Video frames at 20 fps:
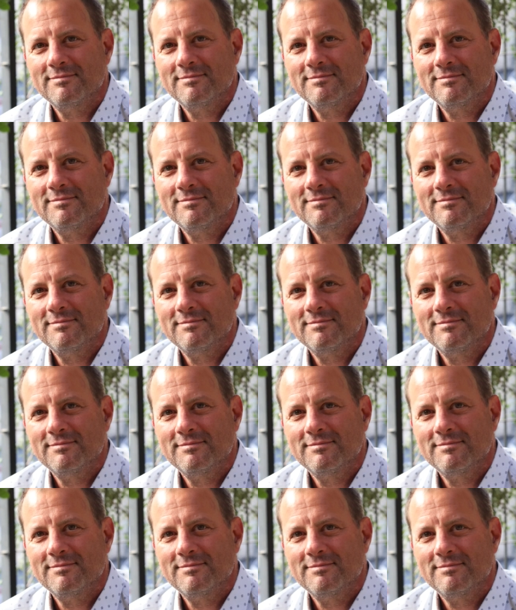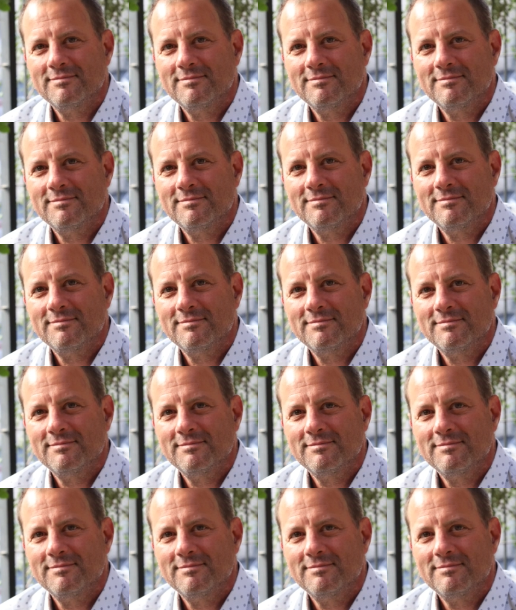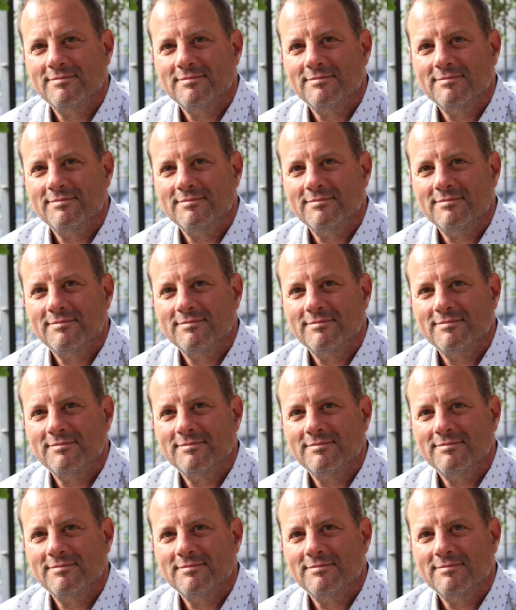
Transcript: No one is speaking in this clip.